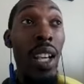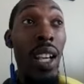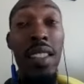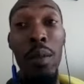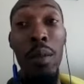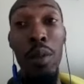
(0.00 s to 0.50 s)

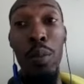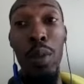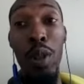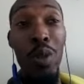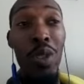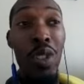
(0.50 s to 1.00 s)
assemble
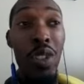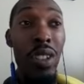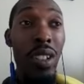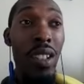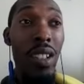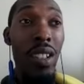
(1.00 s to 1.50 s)

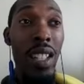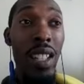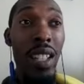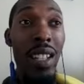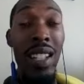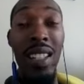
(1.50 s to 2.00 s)
posters
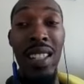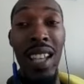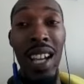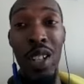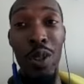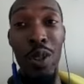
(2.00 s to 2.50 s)
and
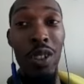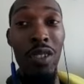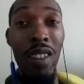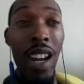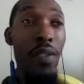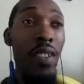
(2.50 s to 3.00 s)
design your own
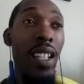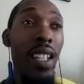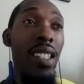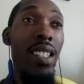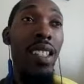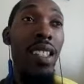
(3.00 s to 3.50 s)
graphics
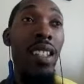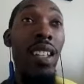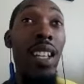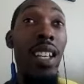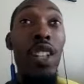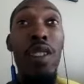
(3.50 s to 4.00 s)
and
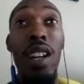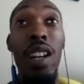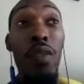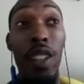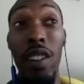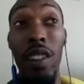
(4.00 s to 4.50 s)
try to
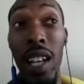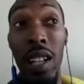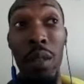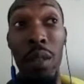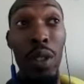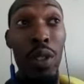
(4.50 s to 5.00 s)
figure out how
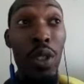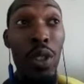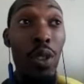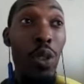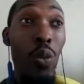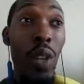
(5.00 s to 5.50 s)
to build your
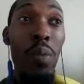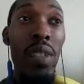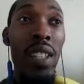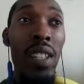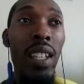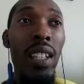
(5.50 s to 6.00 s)
own
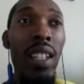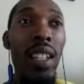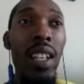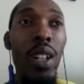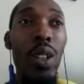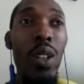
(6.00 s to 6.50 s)
website?
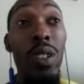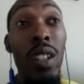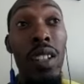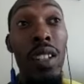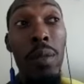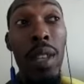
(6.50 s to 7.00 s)
Or
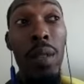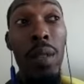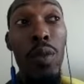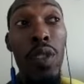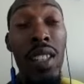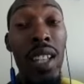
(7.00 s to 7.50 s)
does it make
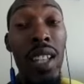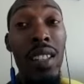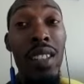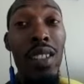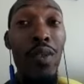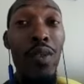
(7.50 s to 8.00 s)
more sense
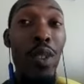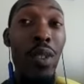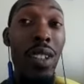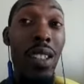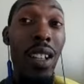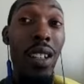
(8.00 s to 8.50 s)
to focus
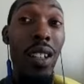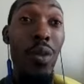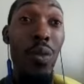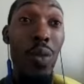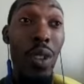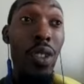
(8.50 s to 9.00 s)
on
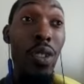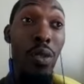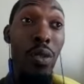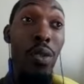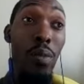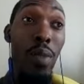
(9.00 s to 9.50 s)
what you
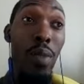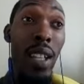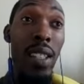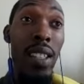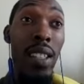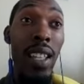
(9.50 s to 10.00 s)
do best
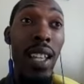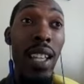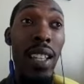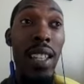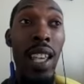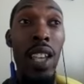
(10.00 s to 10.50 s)

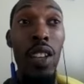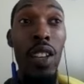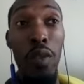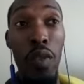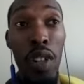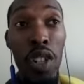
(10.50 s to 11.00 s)
and take your
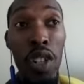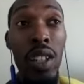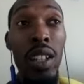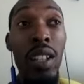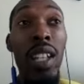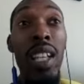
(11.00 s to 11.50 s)

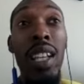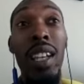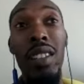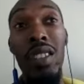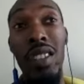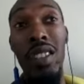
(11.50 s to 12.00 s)
vision
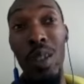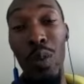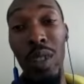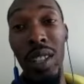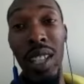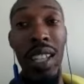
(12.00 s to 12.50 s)
to
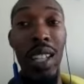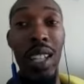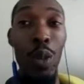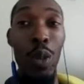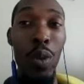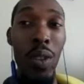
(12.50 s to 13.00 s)
someone that can
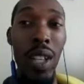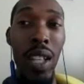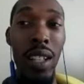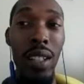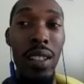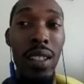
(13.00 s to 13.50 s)
help you get
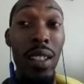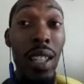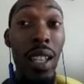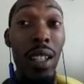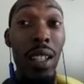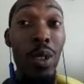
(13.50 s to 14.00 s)
it to the
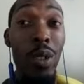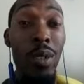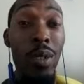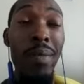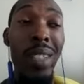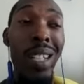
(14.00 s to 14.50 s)
end goal?
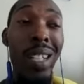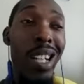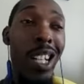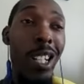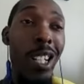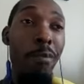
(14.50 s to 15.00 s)
Um,